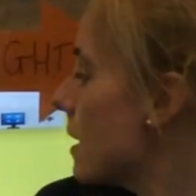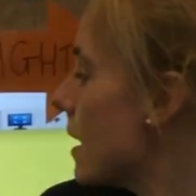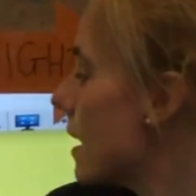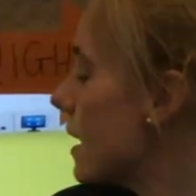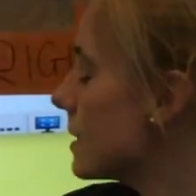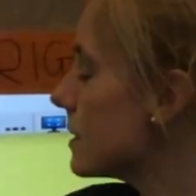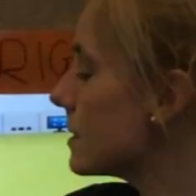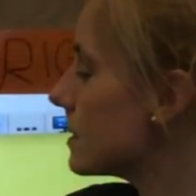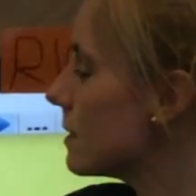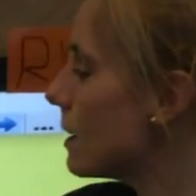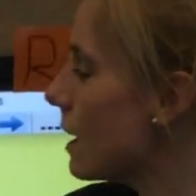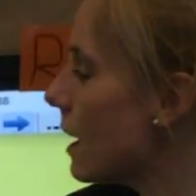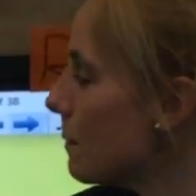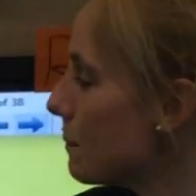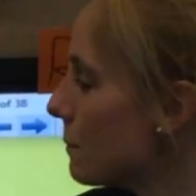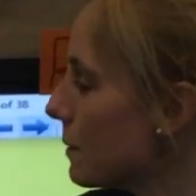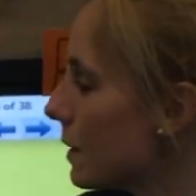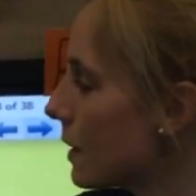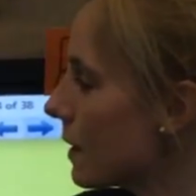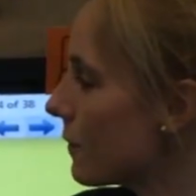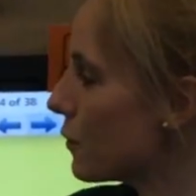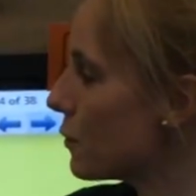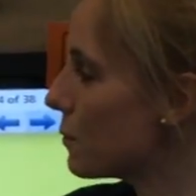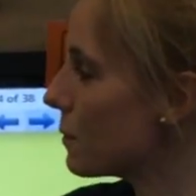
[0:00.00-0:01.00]
And I'm
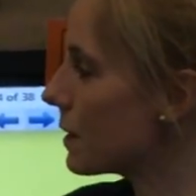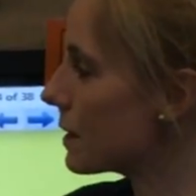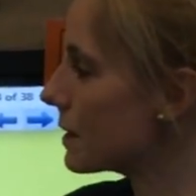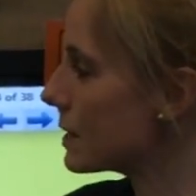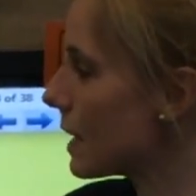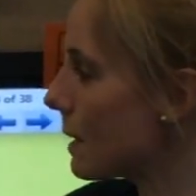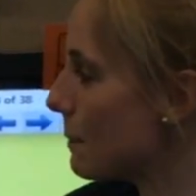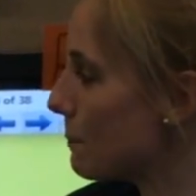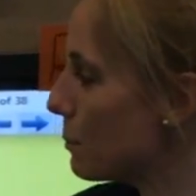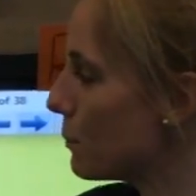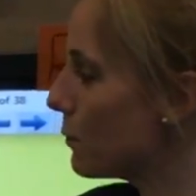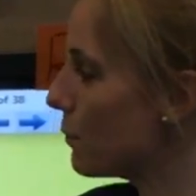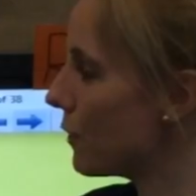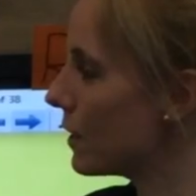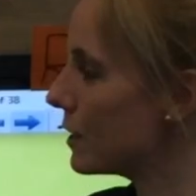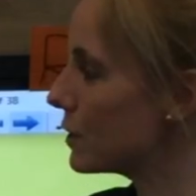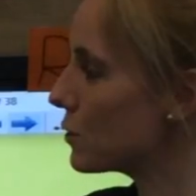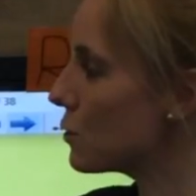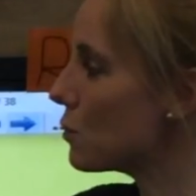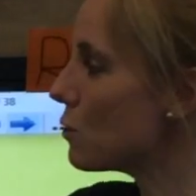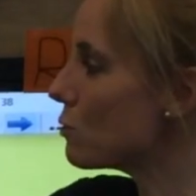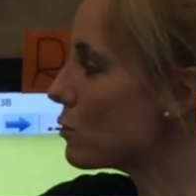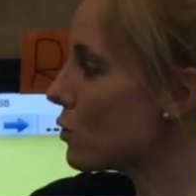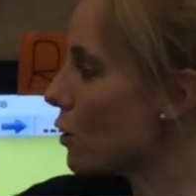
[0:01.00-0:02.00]
going to give you an example.
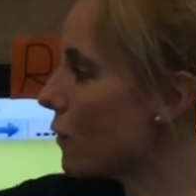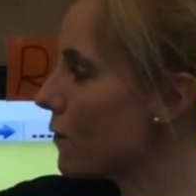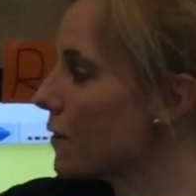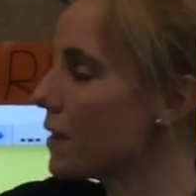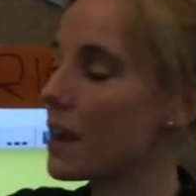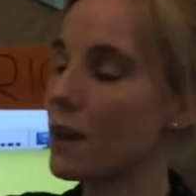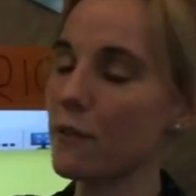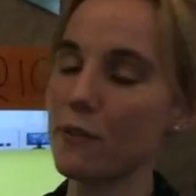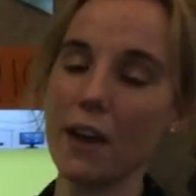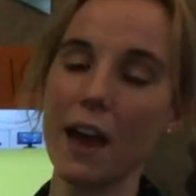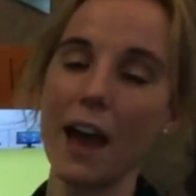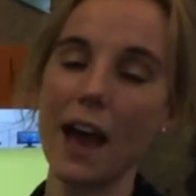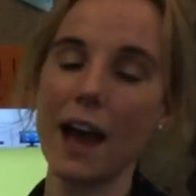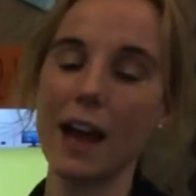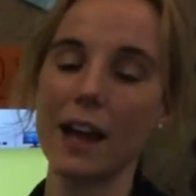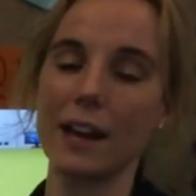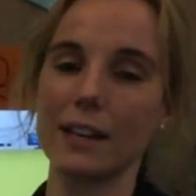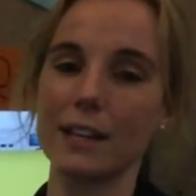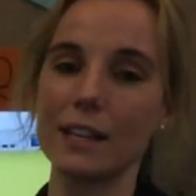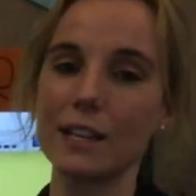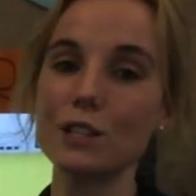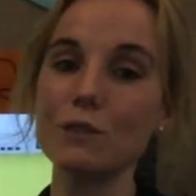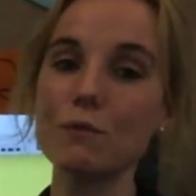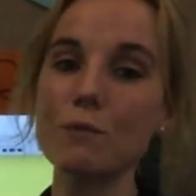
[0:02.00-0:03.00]
It's called On the Other
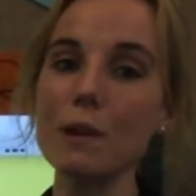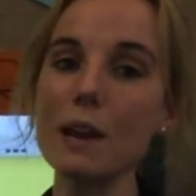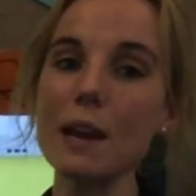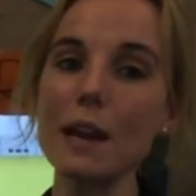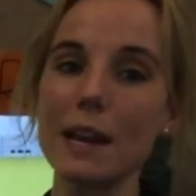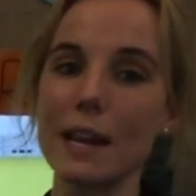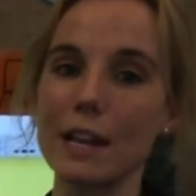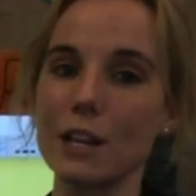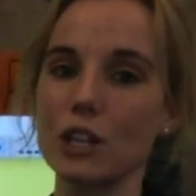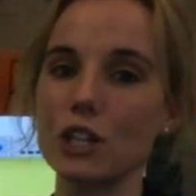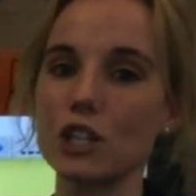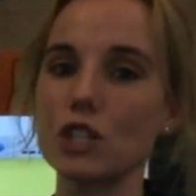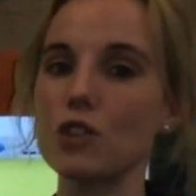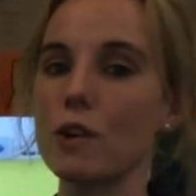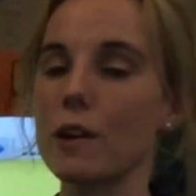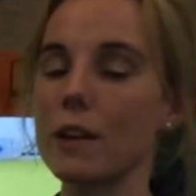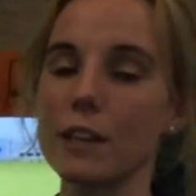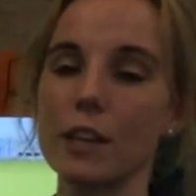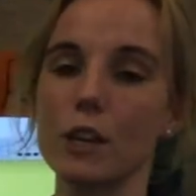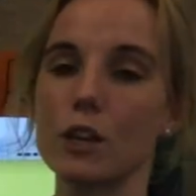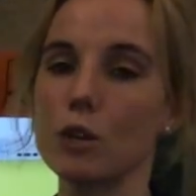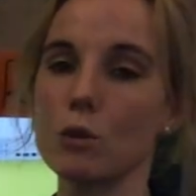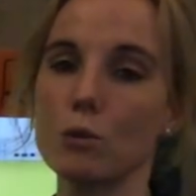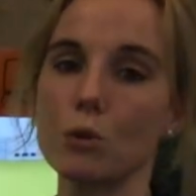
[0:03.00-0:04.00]
Hand, and it's really just to try
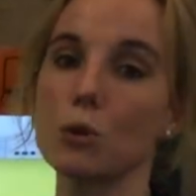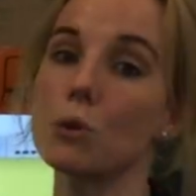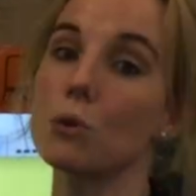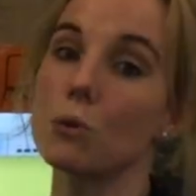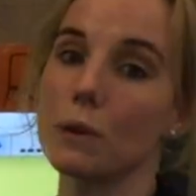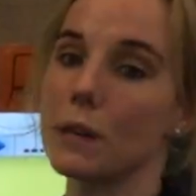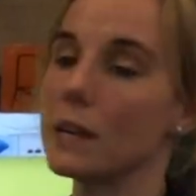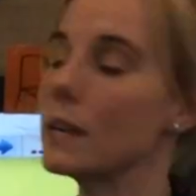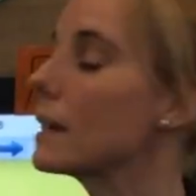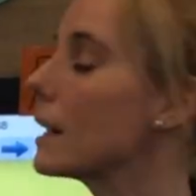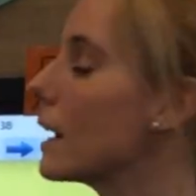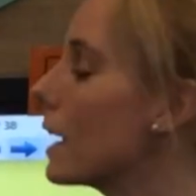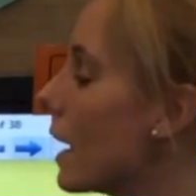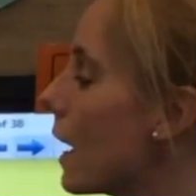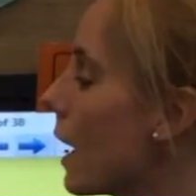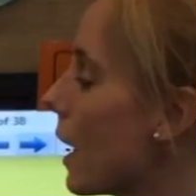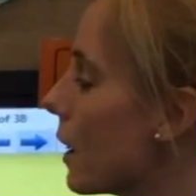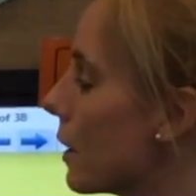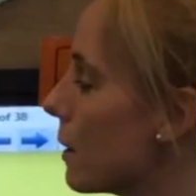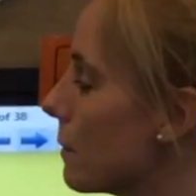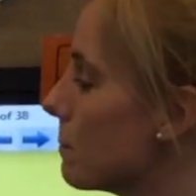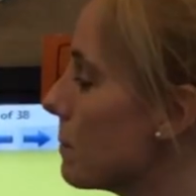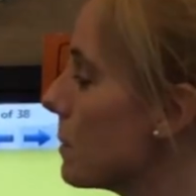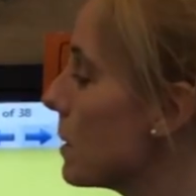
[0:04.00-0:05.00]
and get you talking at
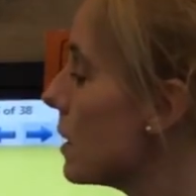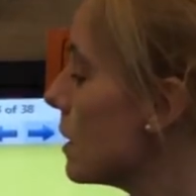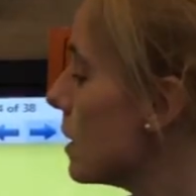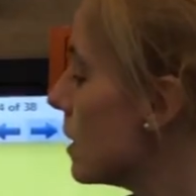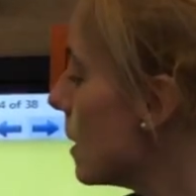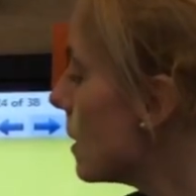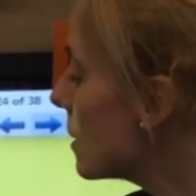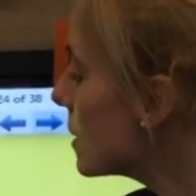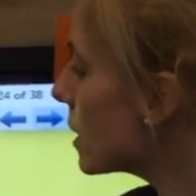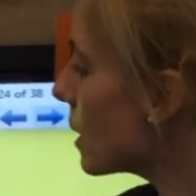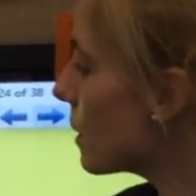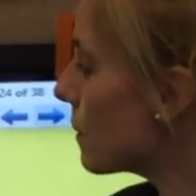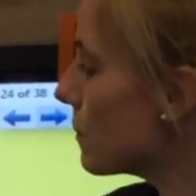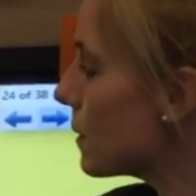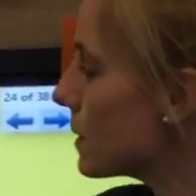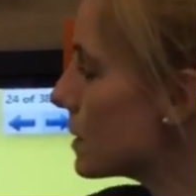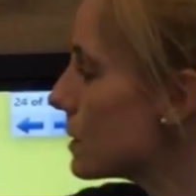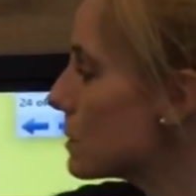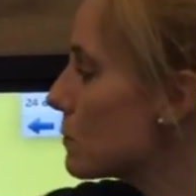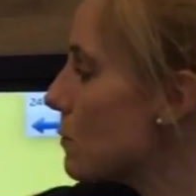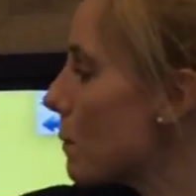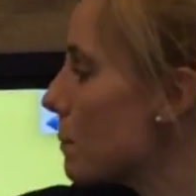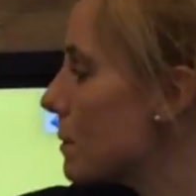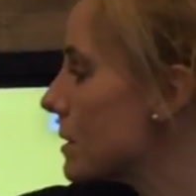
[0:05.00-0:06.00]
home. So
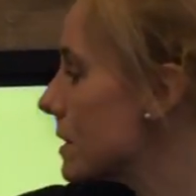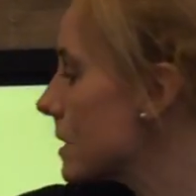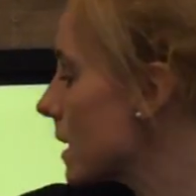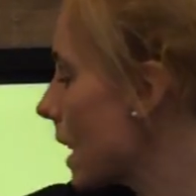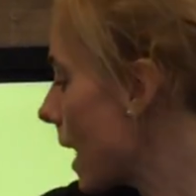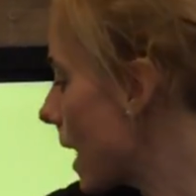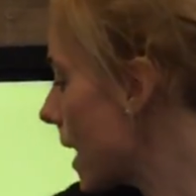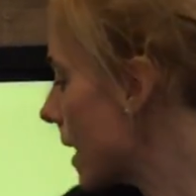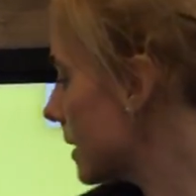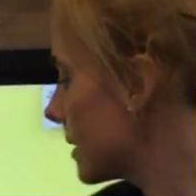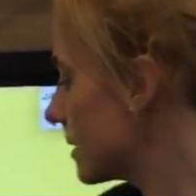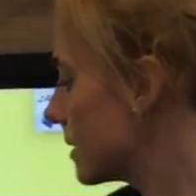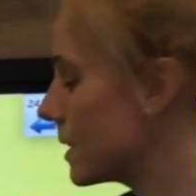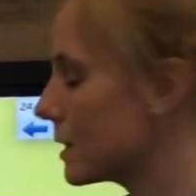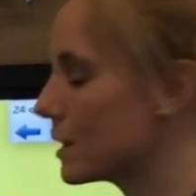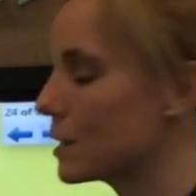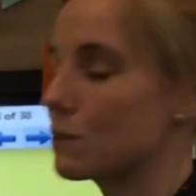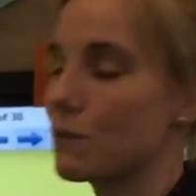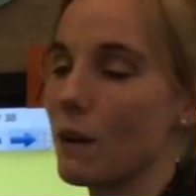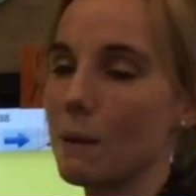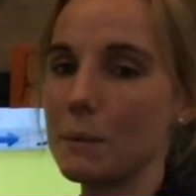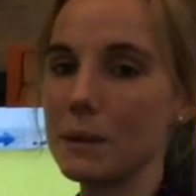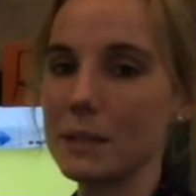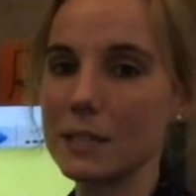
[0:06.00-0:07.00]
this is Robin's class, this
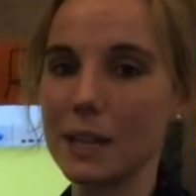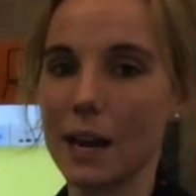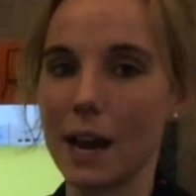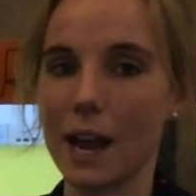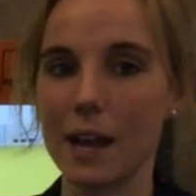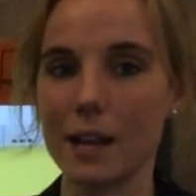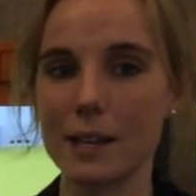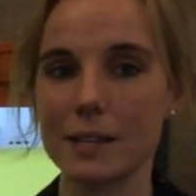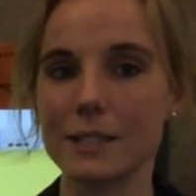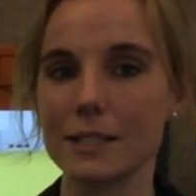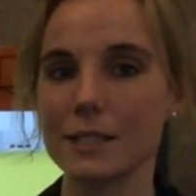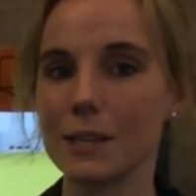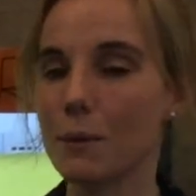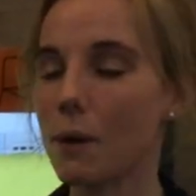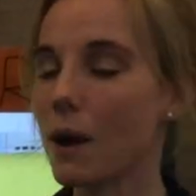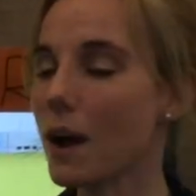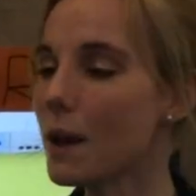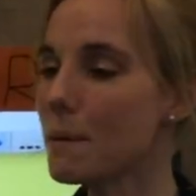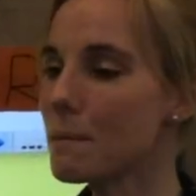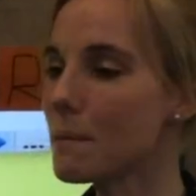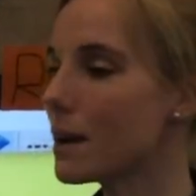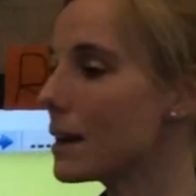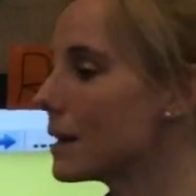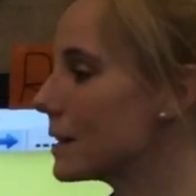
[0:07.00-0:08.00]
is Rabbit's class. So
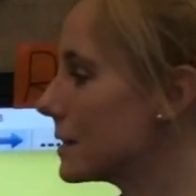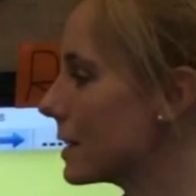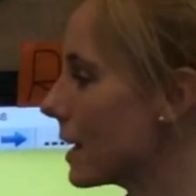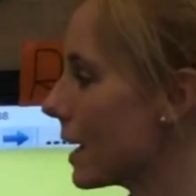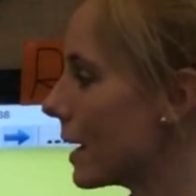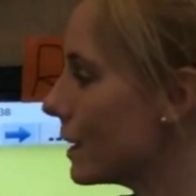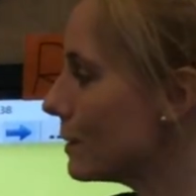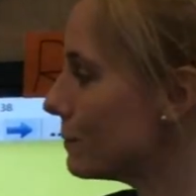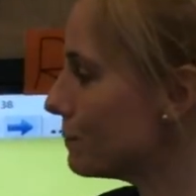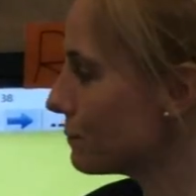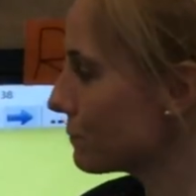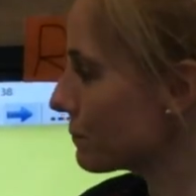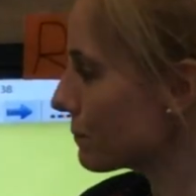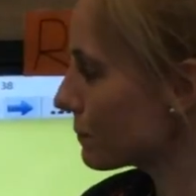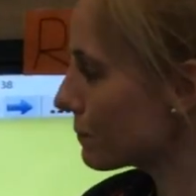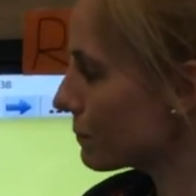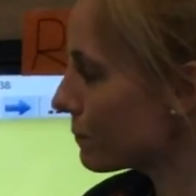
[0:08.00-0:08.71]
I might say,